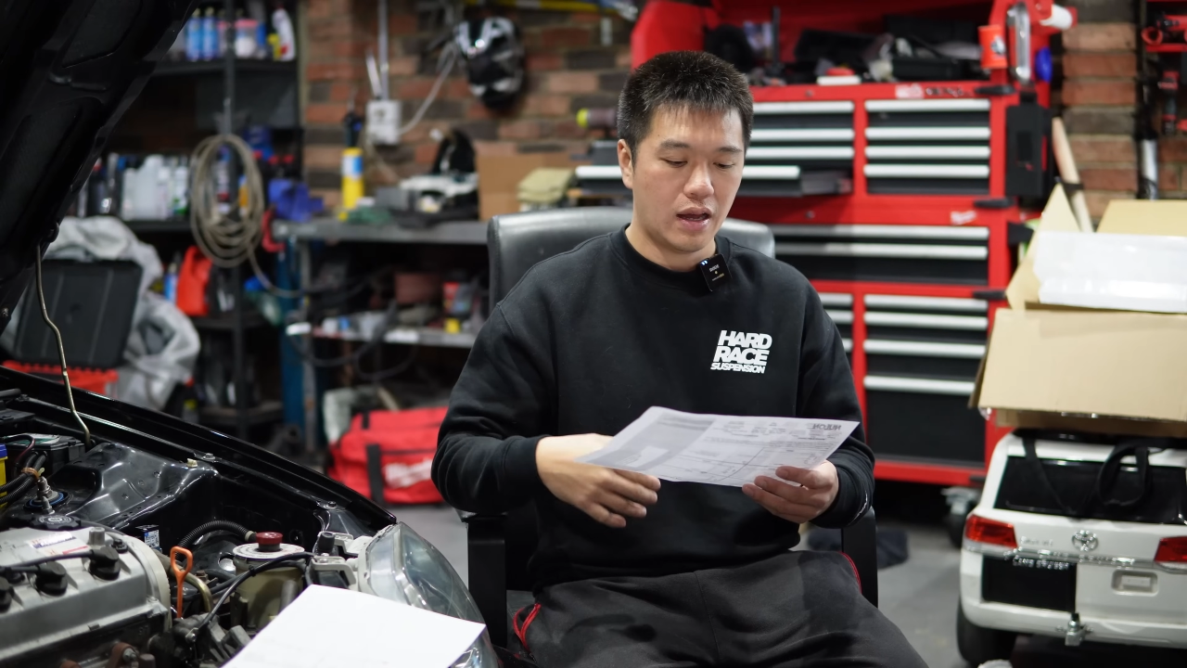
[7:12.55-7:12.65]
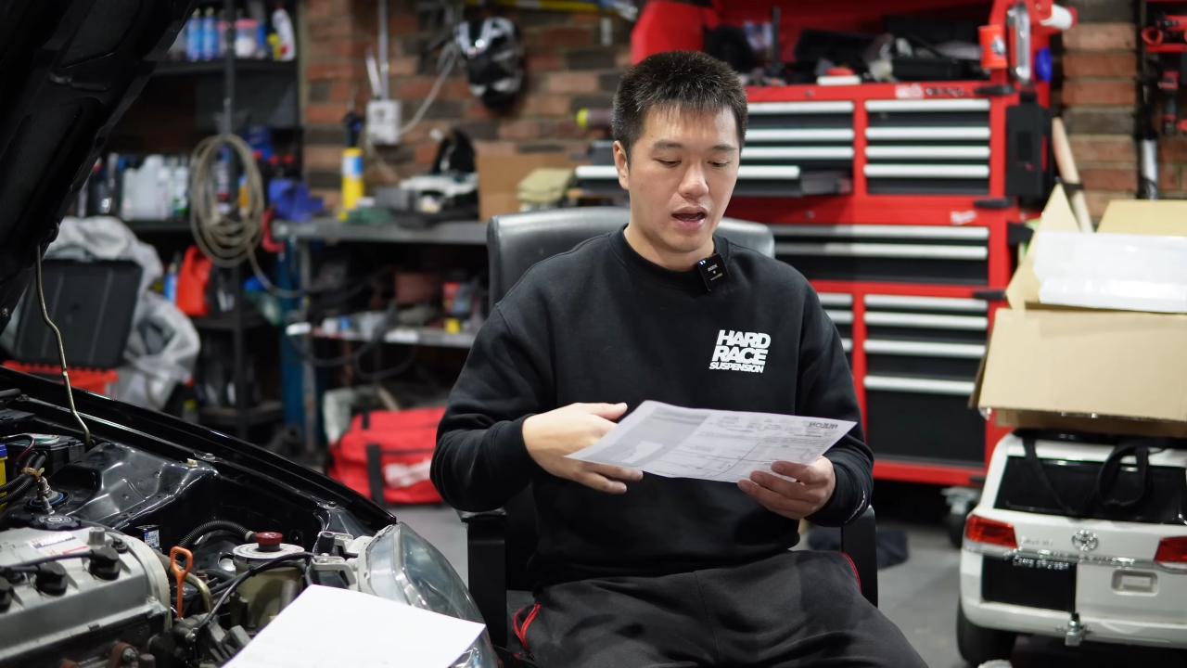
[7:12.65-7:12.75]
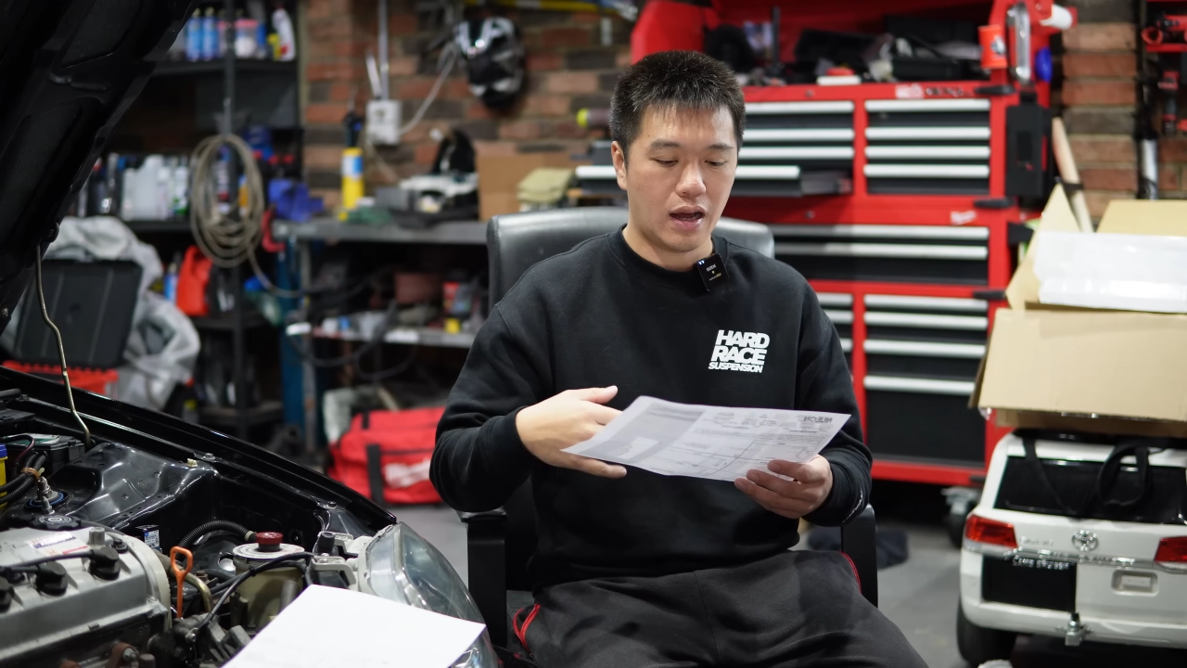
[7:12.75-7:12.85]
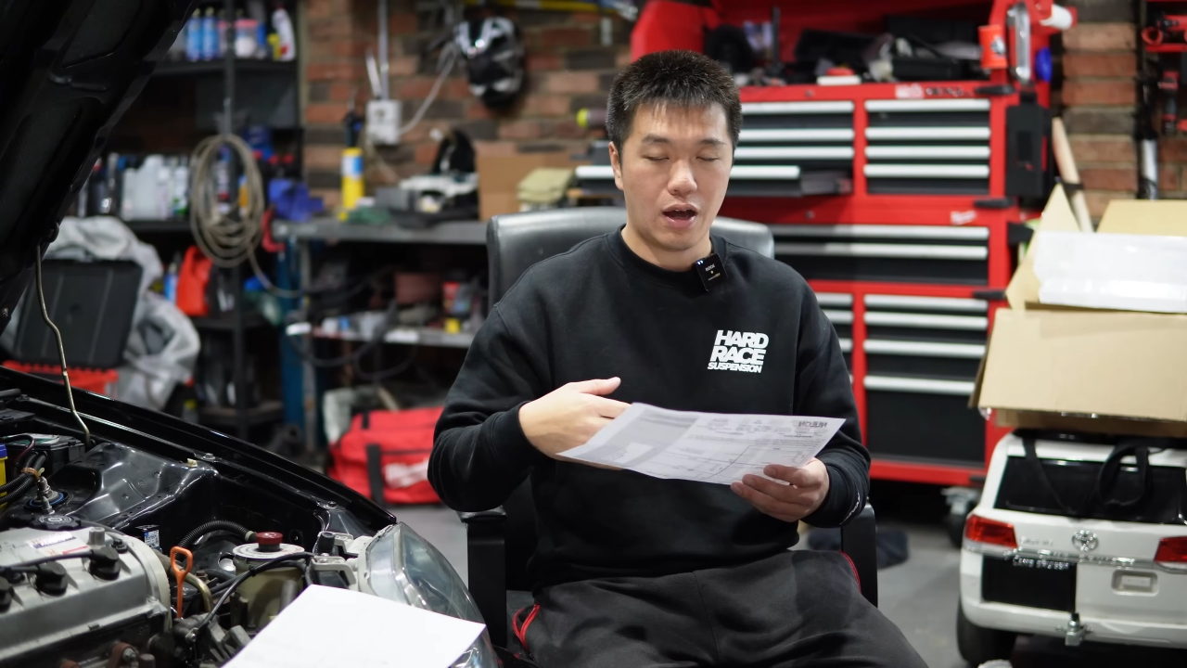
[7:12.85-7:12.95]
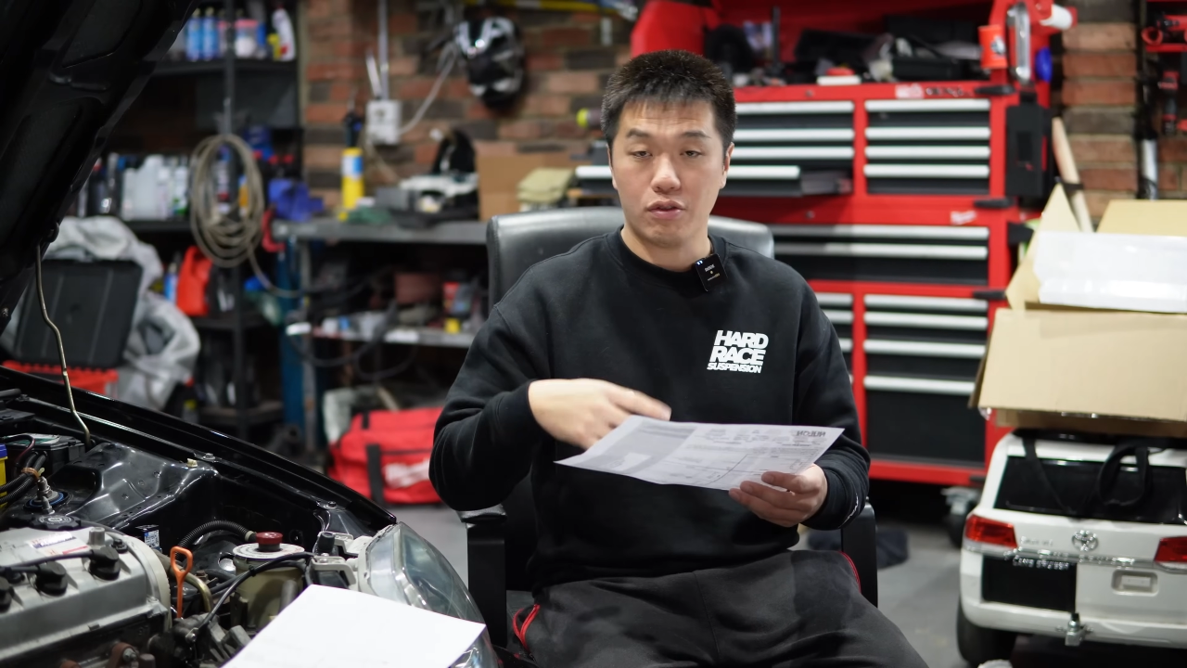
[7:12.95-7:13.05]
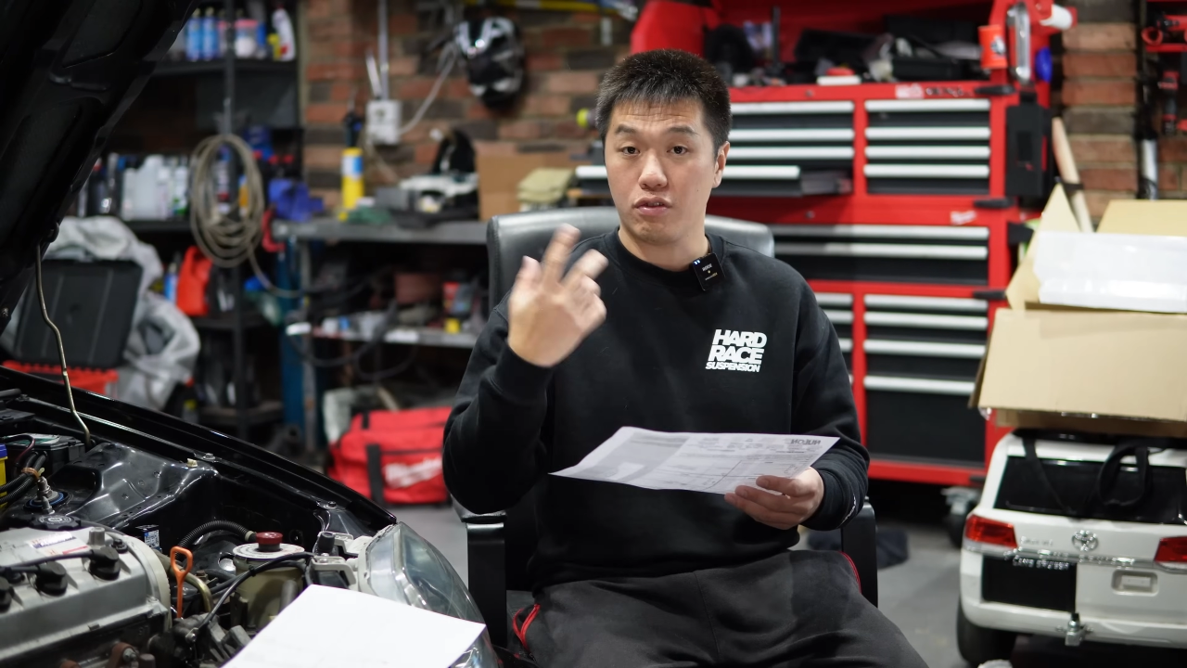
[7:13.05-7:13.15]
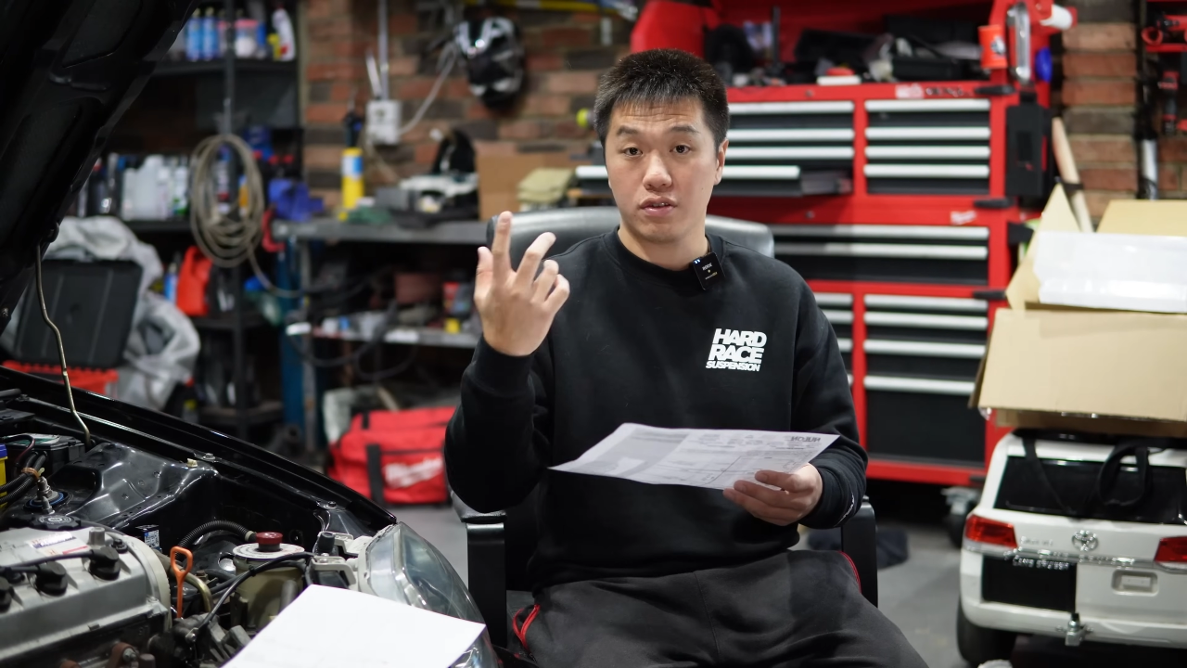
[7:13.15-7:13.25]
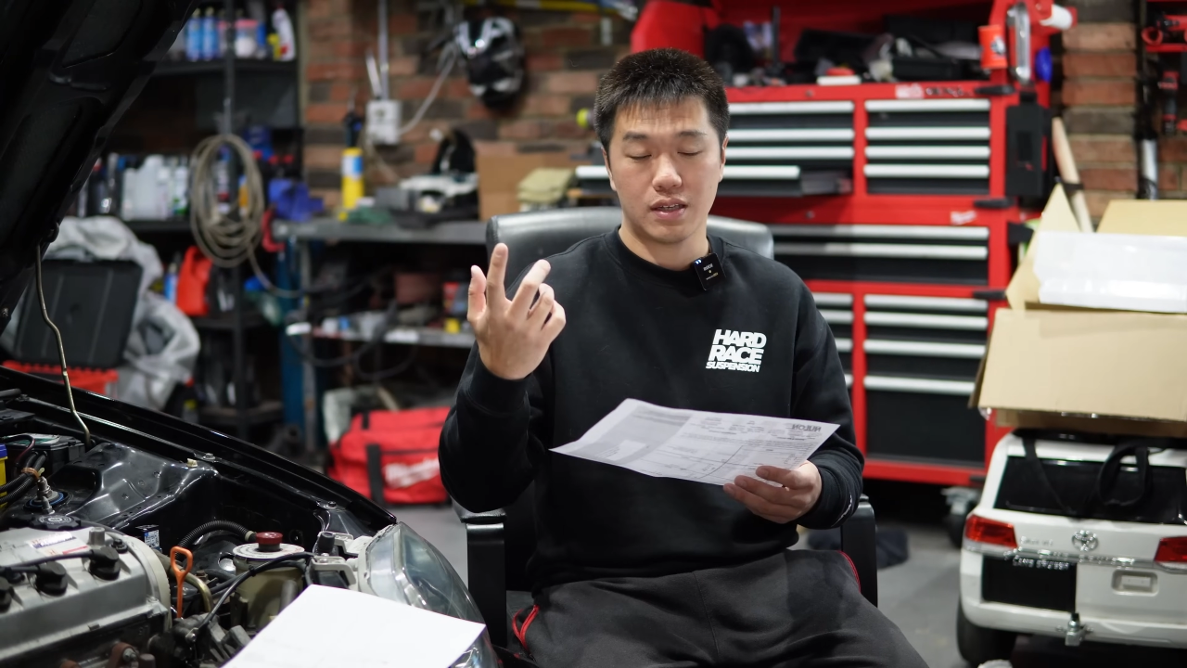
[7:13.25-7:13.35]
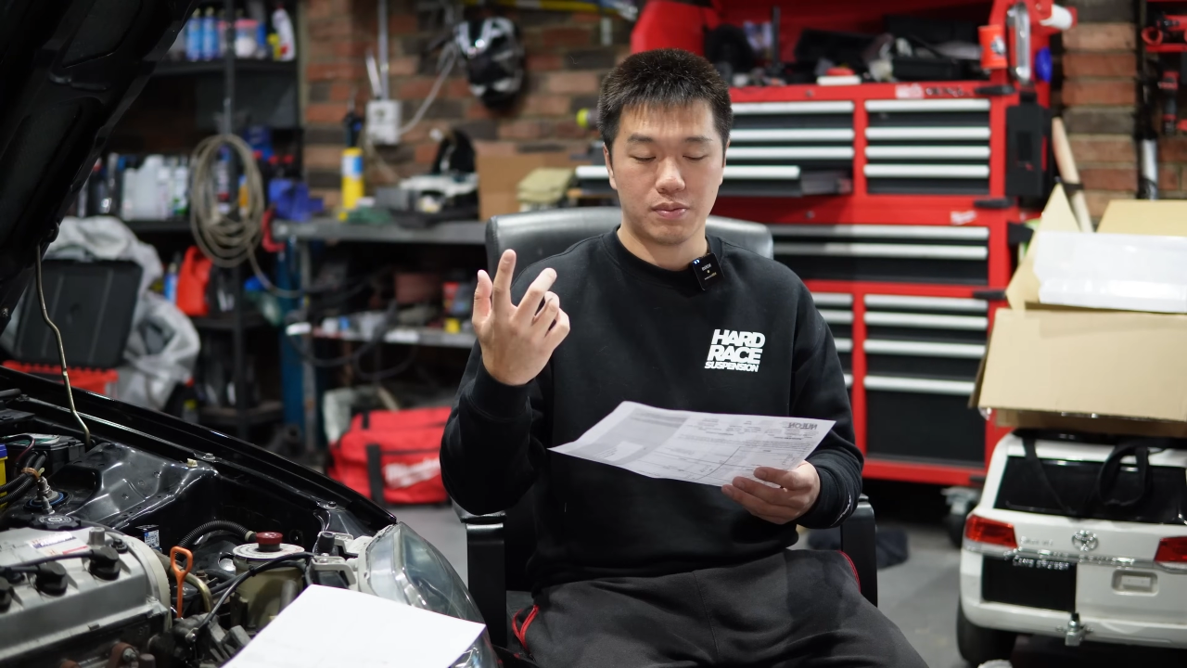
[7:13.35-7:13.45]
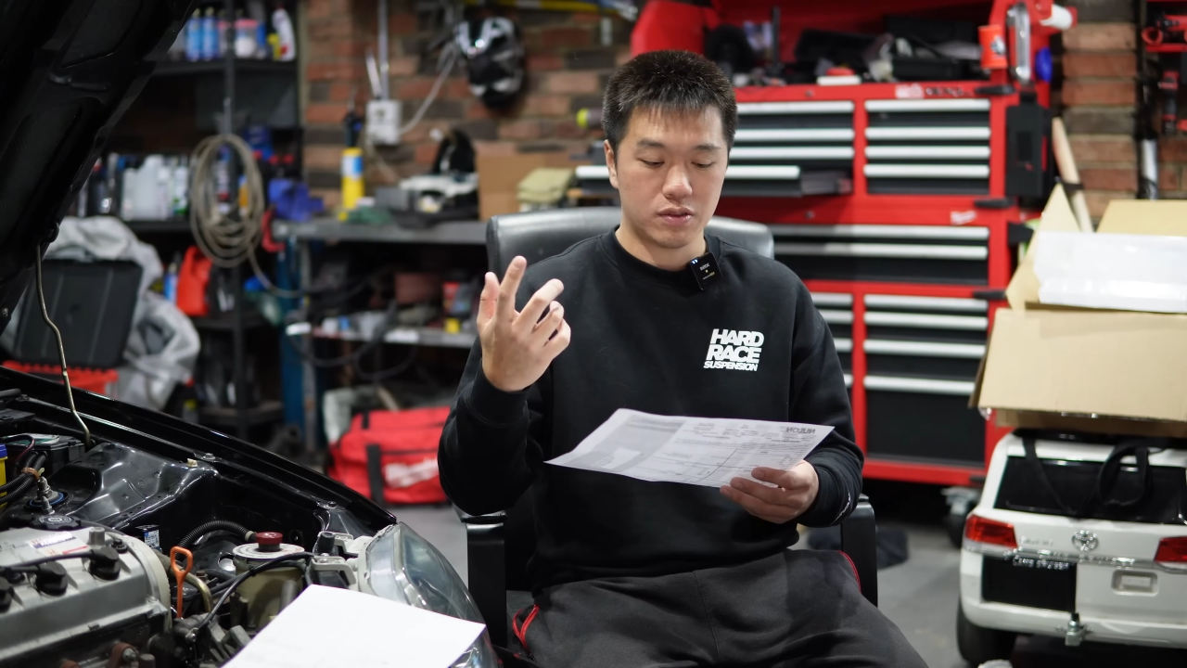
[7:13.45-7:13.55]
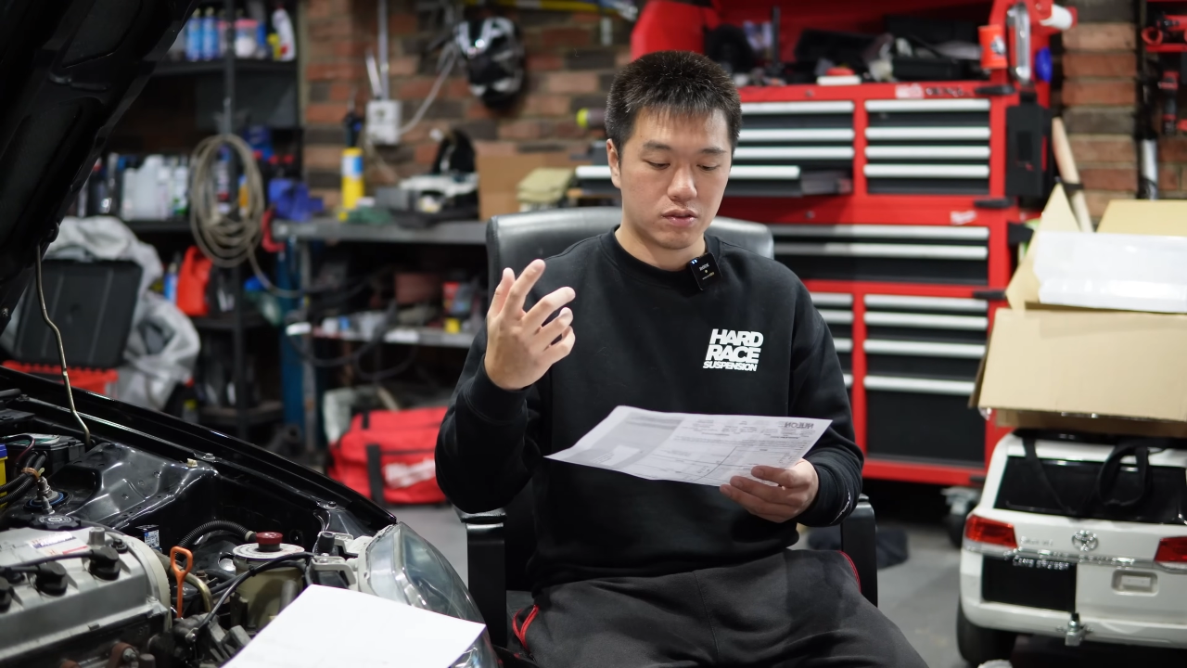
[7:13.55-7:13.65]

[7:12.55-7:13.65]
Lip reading: I'll throw this up on